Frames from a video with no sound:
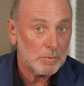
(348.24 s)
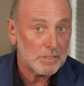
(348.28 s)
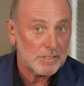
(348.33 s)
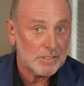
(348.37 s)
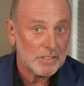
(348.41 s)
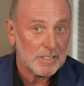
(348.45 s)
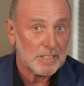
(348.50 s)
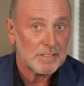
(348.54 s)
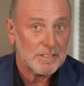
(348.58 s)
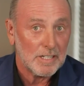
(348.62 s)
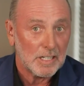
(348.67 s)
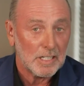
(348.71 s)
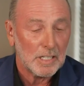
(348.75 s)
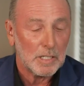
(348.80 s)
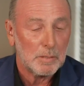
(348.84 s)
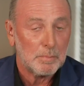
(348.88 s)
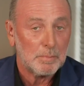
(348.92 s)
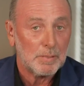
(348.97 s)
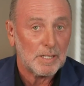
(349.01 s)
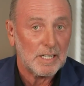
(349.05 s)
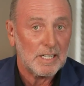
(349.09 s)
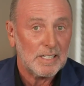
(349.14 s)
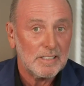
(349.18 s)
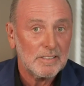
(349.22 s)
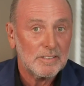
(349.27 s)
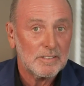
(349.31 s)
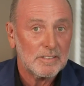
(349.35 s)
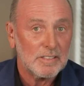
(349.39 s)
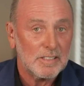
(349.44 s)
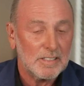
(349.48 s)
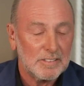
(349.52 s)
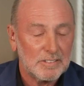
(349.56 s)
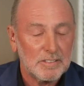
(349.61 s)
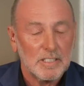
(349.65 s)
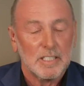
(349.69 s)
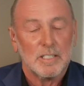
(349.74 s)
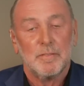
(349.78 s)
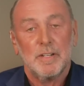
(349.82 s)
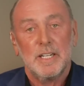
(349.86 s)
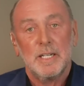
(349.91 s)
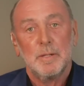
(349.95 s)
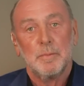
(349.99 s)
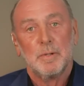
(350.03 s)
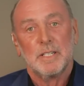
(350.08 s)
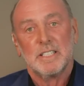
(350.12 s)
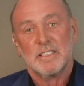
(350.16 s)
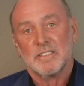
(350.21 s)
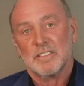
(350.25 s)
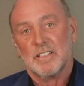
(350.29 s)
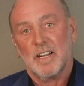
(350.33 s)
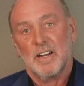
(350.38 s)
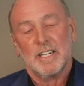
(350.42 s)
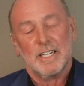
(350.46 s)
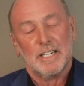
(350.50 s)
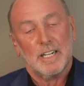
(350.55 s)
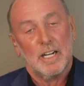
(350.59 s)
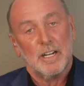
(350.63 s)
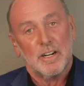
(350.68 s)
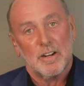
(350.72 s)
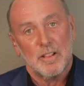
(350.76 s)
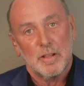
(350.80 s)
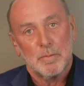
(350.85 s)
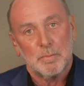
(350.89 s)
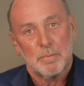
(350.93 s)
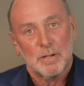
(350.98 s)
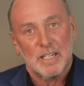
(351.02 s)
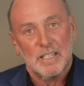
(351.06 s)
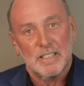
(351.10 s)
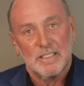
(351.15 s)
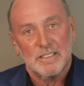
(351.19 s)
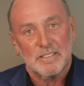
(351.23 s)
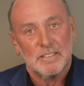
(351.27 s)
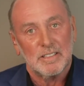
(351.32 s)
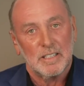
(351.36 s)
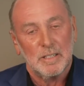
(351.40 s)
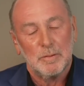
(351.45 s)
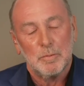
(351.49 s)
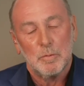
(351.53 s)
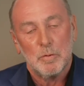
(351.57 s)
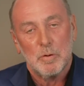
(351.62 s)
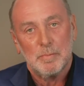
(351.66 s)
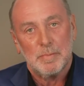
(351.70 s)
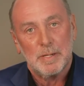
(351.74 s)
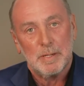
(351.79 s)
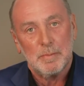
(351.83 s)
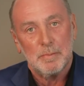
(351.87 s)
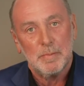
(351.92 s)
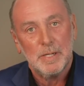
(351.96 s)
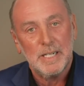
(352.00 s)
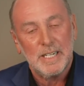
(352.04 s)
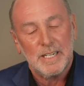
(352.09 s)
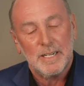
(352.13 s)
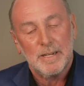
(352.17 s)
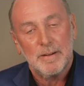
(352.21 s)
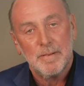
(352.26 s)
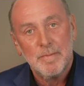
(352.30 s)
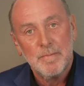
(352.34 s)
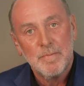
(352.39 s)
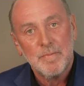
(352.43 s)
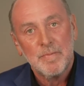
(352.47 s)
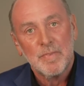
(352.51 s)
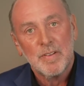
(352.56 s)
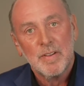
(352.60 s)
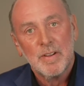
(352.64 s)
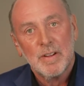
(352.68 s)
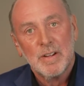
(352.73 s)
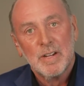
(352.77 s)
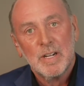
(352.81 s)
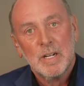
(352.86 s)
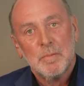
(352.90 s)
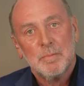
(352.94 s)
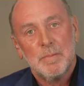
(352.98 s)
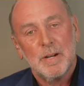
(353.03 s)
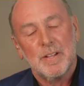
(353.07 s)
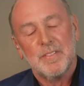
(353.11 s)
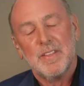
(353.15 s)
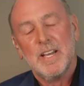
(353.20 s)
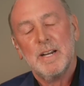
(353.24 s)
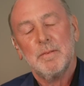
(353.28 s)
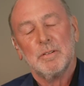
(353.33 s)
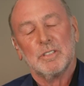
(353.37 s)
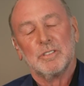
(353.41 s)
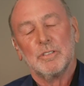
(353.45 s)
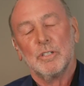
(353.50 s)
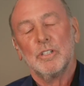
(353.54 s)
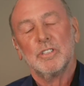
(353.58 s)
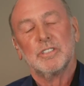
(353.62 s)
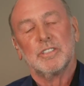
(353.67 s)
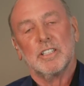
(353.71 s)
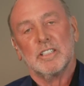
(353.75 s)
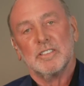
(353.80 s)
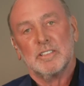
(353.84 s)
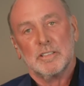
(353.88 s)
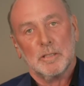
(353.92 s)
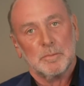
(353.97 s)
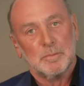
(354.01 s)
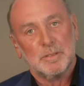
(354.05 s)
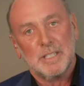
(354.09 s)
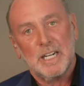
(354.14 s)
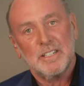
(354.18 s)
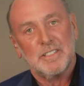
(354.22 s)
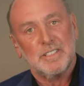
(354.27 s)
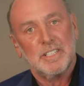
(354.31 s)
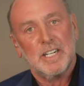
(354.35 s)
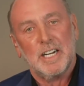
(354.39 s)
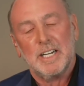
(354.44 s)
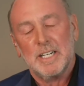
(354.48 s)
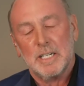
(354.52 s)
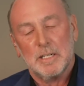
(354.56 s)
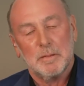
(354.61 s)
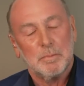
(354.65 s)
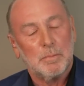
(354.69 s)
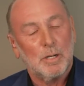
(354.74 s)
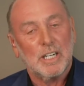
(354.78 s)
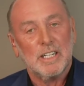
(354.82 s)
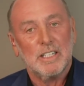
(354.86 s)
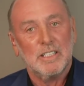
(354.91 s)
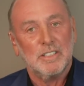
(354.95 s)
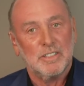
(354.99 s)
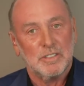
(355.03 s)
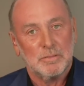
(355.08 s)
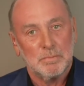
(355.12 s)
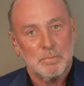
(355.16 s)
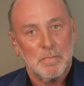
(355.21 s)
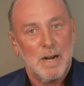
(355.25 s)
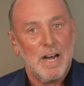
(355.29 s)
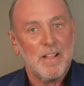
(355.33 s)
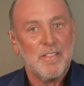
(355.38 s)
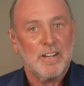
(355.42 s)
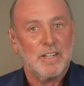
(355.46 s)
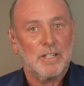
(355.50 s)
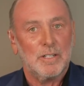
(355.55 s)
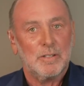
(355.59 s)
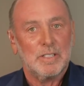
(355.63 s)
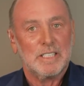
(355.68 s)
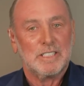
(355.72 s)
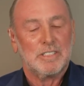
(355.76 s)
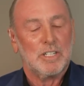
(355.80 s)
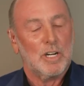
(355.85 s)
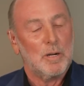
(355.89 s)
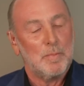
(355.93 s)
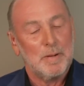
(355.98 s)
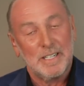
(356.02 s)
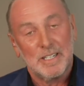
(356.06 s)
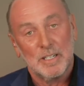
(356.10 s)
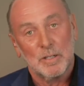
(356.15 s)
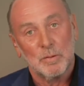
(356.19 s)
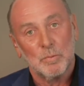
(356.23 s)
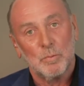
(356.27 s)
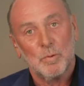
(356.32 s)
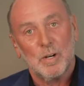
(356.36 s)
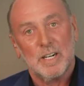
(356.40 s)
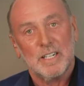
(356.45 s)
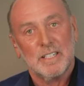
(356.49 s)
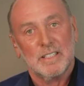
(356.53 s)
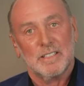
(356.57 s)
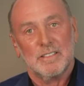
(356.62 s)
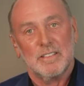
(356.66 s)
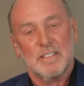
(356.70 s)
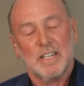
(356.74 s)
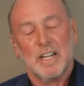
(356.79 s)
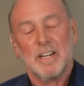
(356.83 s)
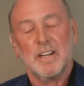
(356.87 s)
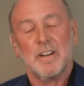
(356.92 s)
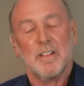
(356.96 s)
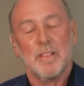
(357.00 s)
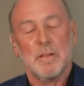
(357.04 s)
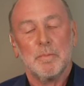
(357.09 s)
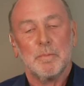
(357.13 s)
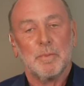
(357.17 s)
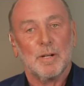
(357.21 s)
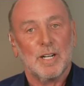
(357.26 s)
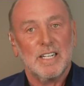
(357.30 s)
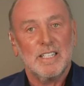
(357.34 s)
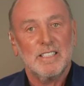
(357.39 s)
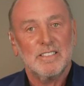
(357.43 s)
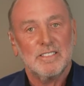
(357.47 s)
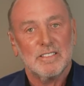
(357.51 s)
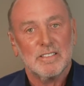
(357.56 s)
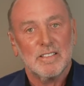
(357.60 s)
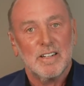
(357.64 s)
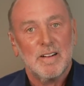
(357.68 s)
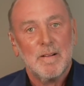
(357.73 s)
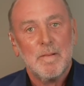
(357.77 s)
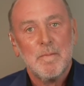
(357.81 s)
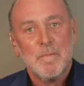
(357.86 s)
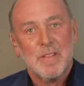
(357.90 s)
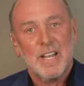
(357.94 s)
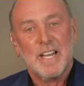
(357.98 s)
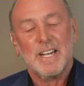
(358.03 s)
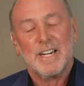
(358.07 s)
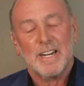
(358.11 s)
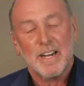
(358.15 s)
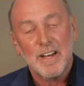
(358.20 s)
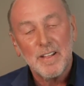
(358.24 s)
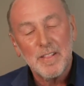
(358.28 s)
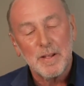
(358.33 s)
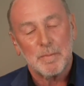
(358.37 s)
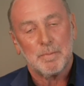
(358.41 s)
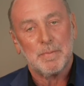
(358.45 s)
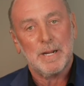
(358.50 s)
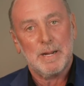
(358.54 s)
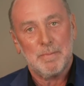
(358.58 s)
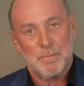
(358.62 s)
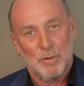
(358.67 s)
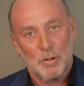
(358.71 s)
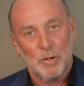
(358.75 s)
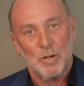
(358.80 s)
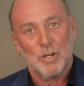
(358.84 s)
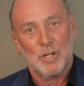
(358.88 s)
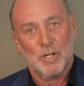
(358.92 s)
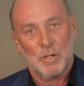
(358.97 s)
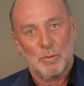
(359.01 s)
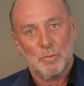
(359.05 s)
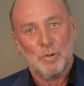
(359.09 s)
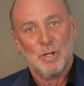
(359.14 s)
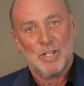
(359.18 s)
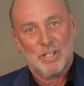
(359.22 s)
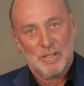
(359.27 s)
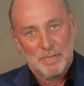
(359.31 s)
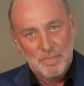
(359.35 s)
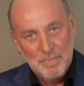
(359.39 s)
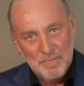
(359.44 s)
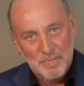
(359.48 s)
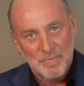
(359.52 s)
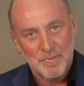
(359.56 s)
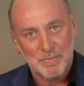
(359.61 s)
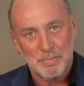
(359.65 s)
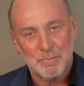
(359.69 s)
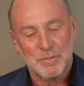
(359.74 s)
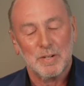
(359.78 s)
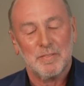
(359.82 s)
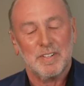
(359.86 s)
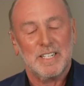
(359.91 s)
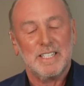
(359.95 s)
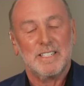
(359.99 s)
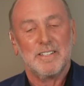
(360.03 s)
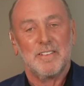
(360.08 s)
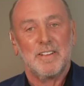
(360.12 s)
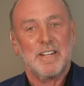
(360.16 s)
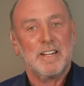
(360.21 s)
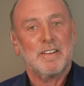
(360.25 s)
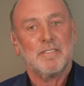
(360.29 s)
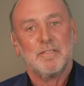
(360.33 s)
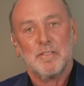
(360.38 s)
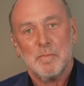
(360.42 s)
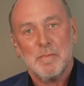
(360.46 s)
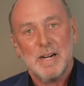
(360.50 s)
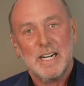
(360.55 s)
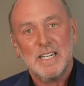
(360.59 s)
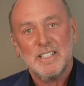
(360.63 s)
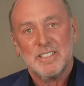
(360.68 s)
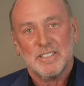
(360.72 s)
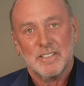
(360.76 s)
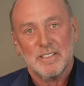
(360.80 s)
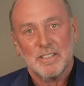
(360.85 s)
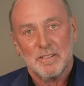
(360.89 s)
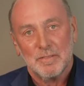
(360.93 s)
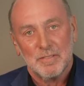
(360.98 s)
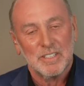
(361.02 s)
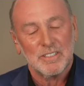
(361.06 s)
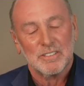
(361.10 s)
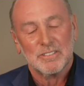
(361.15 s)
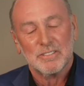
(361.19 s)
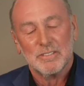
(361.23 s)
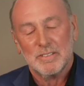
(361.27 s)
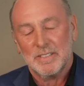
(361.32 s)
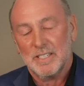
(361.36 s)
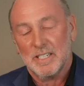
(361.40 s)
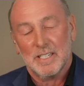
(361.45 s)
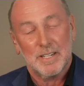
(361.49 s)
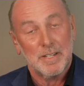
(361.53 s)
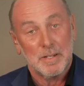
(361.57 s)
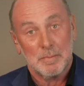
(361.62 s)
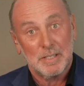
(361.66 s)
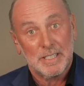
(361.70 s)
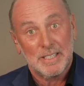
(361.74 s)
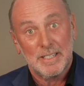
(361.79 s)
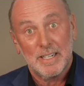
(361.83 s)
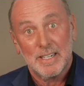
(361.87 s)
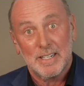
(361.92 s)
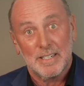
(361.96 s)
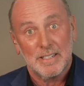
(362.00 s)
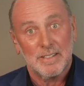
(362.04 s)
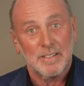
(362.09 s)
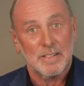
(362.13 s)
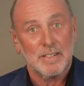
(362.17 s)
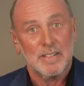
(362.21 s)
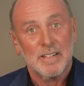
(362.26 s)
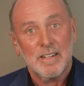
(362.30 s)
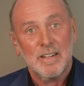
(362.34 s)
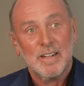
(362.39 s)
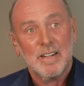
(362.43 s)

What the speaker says: want you to tell the police. He said, if anyone is going to go to the police, it will be me. But that was also substantiated by his mother, who had told me he didn't want to go to the police, and other people who were privy to the information of this, that my dad had